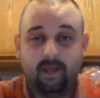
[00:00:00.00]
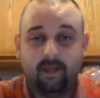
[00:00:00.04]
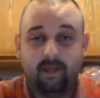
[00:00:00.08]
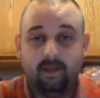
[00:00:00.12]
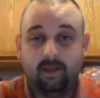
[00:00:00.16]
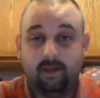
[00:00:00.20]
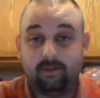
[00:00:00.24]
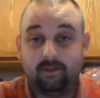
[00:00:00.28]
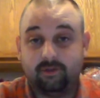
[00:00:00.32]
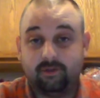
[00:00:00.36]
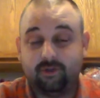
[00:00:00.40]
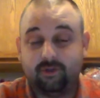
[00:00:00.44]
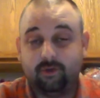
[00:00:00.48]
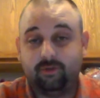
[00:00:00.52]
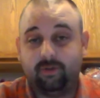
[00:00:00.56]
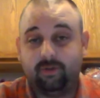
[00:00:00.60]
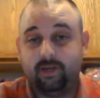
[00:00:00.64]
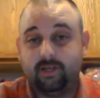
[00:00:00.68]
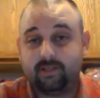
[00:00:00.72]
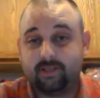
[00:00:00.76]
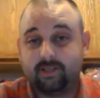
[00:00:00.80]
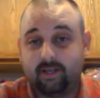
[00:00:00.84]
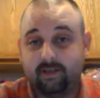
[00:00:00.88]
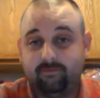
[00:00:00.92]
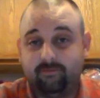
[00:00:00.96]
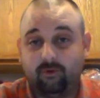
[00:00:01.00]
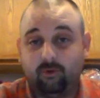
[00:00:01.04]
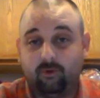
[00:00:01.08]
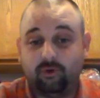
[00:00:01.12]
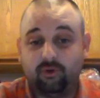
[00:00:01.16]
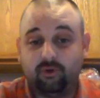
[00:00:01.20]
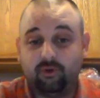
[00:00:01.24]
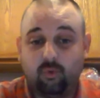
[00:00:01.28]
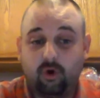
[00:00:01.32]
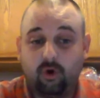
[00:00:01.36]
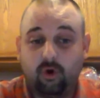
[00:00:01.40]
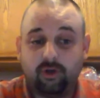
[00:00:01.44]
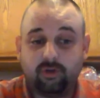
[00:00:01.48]
And the truth is, I've always
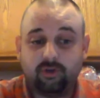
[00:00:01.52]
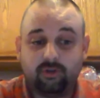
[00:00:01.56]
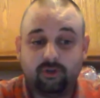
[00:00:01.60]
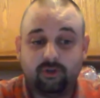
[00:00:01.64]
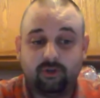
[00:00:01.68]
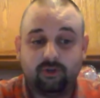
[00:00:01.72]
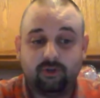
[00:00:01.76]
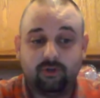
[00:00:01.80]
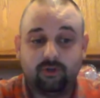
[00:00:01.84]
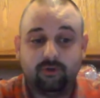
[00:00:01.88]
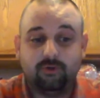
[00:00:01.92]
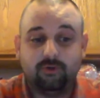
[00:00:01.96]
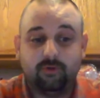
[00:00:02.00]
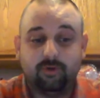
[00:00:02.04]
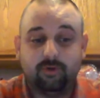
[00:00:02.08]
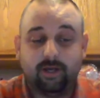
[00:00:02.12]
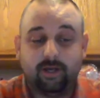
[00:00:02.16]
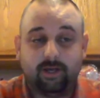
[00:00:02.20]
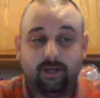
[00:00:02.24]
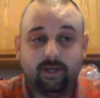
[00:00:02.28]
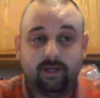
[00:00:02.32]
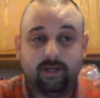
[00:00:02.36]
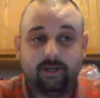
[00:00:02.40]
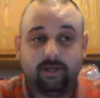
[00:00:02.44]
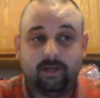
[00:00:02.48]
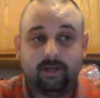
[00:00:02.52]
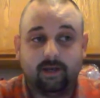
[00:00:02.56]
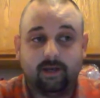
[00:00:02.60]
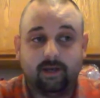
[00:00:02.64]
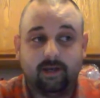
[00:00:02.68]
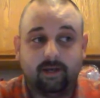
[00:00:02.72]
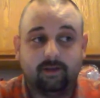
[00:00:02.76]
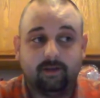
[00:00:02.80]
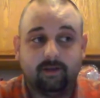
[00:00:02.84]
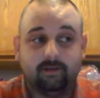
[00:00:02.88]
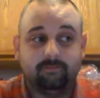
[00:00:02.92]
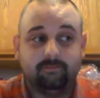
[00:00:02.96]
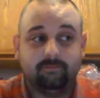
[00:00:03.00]
wanted to do a
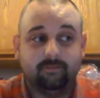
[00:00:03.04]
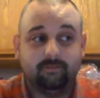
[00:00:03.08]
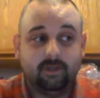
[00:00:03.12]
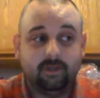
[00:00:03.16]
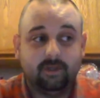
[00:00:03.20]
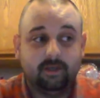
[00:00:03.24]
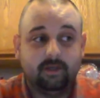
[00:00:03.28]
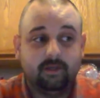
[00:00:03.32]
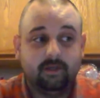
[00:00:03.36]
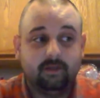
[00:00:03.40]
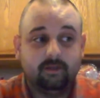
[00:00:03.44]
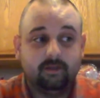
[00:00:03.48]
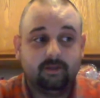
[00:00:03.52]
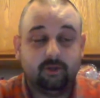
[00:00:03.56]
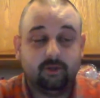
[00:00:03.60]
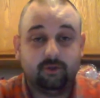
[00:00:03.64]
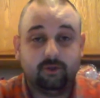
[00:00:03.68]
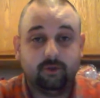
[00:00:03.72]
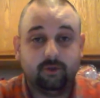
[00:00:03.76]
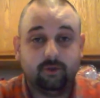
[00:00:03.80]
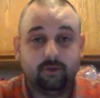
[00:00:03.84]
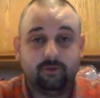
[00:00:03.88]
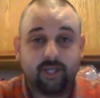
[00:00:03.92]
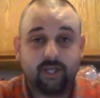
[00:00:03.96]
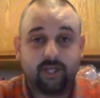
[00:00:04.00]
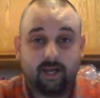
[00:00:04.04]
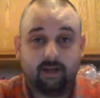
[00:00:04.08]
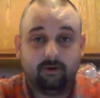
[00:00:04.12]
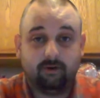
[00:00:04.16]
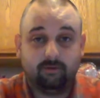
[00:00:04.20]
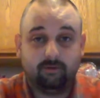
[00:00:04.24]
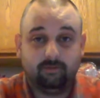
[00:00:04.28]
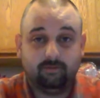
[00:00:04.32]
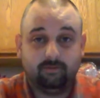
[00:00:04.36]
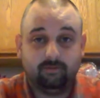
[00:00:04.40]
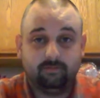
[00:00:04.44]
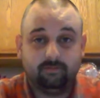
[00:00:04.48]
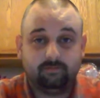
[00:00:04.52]
YouTube
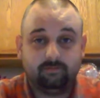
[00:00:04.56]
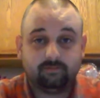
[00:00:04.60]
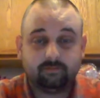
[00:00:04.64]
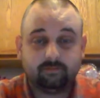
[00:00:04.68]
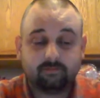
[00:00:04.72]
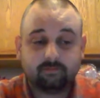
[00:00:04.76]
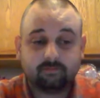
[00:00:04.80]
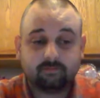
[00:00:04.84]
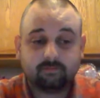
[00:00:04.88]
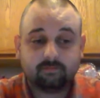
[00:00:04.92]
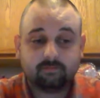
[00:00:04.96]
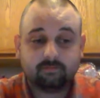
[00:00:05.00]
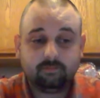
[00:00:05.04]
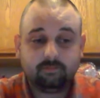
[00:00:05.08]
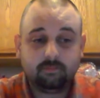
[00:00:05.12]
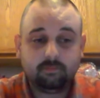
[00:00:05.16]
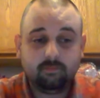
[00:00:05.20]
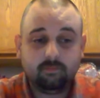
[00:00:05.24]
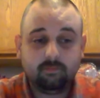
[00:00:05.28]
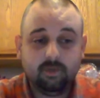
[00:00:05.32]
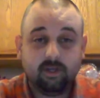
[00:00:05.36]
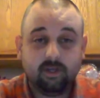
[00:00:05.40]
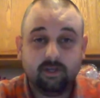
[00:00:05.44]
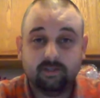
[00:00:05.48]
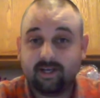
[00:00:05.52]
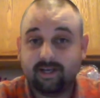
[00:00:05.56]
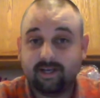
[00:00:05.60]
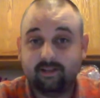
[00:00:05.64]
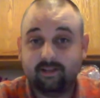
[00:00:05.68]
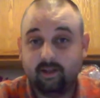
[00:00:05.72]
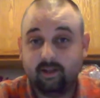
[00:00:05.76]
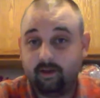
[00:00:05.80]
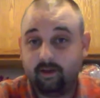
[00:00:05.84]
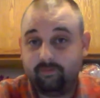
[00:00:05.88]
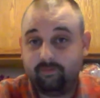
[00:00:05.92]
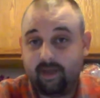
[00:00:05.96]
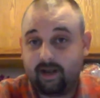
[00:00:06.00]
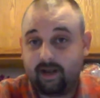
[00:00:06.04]
channel because I
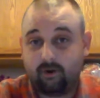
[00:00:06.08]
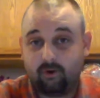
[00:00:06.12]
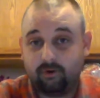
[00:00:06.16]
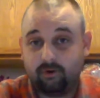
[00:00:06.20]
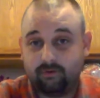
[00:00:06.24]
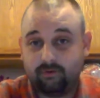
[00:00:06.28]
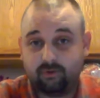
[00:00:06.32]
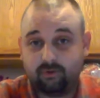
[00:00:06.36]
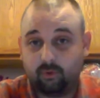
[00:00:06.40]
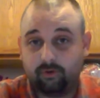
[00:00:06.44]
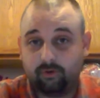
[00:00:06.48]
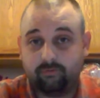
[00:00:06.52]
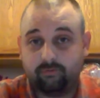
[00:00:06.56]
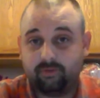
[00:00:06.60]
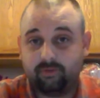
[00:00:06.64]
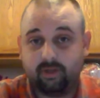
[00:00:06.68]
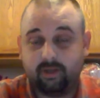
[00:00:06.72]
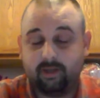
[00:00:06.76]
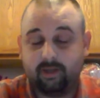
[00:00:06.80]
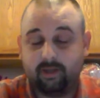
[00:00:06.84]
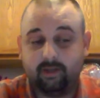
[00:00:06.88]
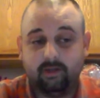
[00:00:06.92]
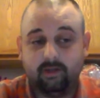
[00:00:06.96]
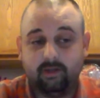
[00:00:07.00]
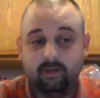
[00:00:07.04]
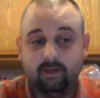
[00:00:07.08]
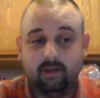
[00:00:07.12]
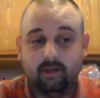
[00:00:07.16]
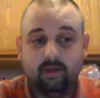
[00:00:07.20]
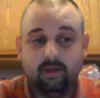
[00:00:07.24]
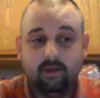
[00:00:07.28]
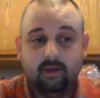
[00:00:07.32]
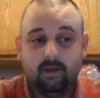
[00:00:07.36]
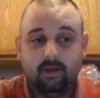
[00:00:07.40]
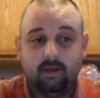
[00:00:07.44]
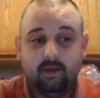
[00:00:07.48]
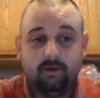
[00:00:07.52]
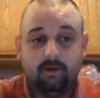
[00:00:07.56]
love that sort of thing,
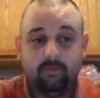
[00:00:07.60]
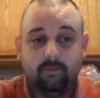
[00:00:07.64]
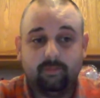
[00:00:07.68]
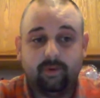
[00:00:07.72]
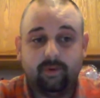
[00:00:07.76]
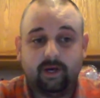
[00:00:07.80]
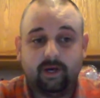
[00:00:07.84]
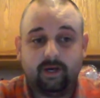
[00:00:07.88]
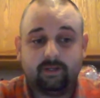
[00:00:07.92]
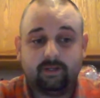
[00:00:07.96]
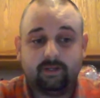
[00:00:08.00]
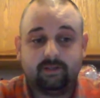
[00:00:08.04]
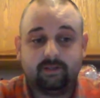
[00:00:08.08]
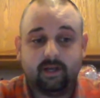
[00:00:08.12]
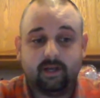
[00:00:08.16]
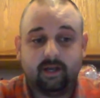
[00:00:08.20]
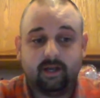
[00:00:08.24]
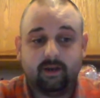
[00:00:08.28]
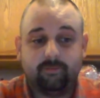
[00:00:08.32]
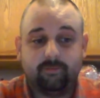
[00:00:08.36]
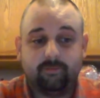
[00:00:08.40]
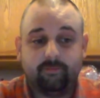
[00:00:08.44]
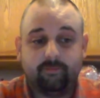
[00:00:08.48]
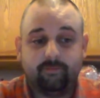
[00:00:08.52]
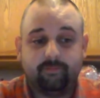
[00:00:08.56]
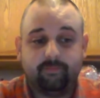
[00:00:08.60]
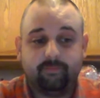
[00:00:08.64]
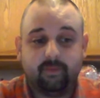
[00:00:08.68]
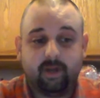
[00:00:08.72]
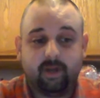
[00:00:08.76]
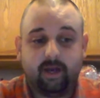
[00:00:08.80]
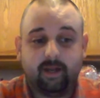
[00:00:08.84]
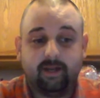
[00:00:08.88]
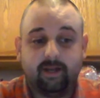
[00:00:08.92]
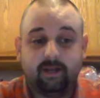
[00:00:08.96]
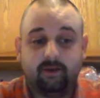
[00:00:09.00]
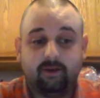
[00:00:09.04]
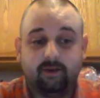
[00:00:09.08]
but I
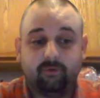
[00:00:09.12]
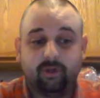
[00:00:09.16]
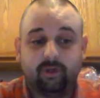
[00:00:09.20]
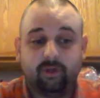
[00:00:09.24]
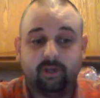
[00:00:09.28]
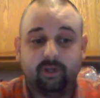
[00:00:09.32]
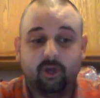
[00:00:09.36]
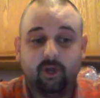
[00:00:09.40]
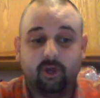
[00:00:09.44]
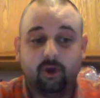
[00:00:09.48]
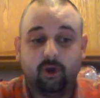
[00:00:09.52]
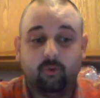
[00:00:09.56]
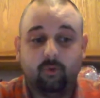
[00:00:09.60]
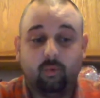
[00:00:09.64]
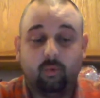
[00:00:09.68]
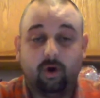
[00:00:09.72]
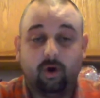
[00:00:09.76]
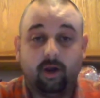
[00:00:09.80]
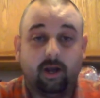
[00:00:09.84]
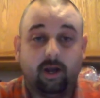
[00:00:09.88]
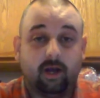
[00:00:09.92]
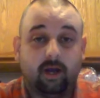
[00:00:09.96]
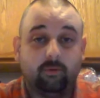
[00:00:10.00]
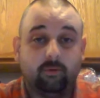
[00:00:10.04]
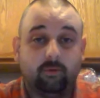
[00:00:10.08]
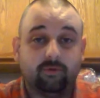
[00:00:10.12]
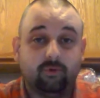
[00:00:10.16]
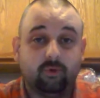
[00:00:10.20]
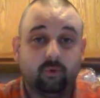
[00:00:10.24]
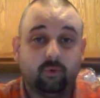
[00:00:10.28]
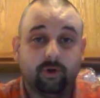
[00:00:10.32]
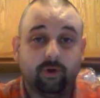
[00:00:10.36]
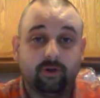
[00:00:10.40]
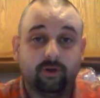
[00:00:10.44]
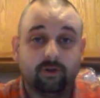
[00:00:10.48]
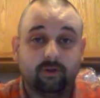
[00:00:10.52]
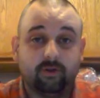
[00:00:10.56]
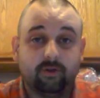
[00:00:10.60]
didn't really know what I was
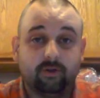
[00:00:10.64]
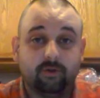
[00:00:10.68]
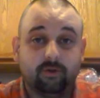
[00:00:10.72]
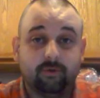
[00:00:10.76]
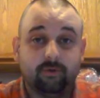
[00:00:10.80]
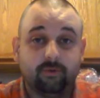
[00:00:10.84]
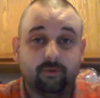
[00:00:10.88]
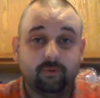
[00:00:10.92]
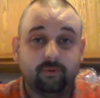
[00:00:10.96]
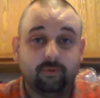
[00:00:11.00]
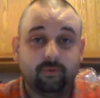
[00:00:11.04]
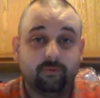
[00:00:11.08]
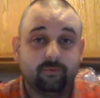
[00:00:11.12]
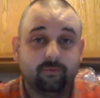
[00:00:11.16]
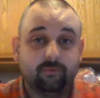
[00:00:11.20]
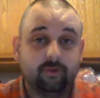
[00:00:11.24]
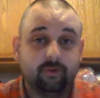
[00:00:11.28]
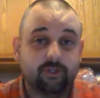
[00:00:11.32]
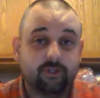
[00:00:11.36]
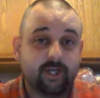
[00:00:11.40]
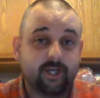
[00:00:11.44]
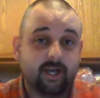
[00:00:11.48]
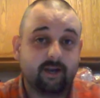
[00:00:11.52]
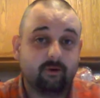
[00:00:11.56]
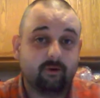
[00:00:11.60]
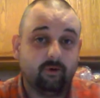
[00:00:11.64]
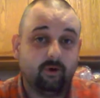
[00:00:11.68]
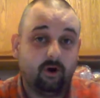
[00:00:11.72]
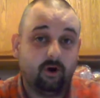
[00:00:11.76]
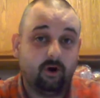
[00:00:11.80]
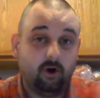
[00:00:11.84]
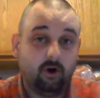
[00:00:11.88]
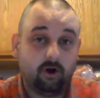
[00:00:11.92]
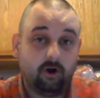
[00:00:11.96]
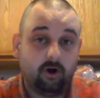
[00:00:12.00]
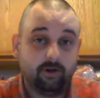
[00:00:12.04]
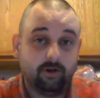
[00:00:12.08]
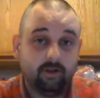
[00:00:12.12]
going to do the channel
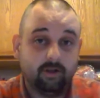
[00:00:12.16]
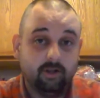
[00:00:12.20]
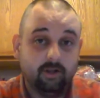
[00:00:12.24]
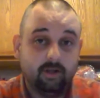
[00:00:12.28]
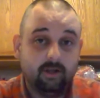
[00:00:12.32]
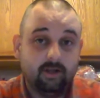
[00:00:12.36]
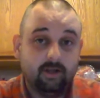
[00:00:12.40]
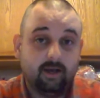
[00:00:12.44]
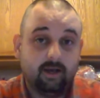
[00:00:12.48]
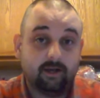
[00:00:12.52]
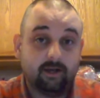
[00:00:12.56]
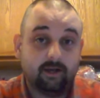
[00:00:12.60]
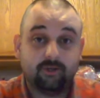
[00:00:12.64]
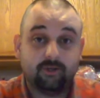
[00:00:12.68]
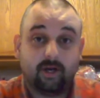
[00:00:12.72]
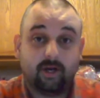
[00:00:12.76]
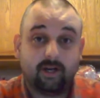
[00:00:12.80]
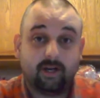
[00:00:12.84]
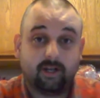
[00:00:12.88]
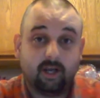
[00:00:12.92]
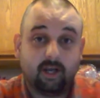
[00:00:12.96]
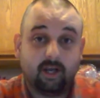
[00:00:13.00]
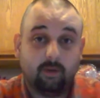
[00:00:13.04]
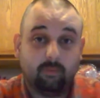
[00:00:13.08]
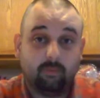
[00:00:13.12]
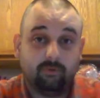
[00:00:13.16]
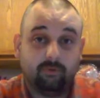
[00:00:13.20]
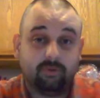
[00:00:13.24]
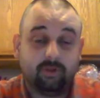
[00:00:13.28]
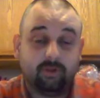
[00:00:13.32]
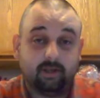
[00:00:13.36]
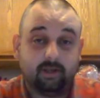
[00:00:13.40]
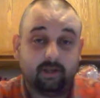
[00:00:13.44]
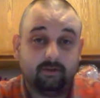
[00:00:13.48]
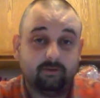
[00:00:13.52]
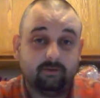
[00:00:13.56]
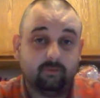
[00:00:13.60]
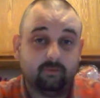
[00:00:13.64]
on. I tried a couple
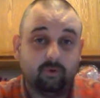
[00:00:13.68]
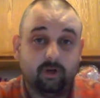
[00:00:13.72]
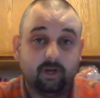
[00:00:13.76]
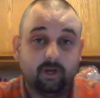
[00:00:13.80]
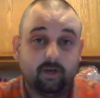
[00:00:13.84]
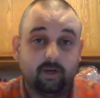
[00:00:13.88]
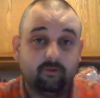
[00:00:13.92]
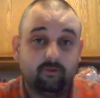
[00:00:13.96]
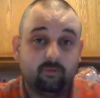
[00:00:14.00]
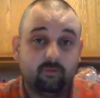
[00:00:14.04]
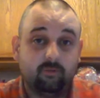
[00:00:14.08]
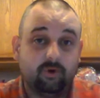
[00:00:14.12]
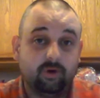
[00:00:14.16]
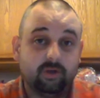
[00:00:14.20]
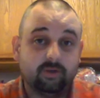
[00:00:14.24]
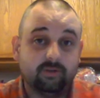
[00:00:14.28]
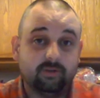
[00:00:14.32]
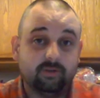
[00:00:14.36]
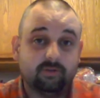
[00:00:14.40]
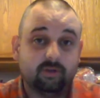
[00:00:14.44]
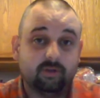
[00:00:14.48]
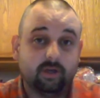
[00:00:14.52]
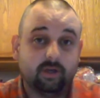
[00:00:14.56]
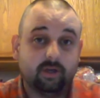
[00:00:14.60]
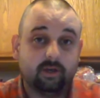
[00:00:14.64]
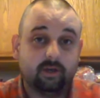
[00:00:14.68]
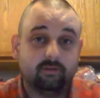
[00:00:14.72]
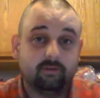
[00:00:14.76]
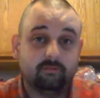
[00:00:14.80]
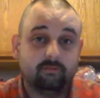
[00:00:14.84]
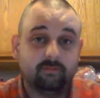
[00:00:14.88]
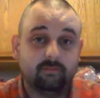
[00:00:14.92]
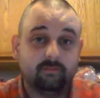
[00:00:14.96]
things. One of them was a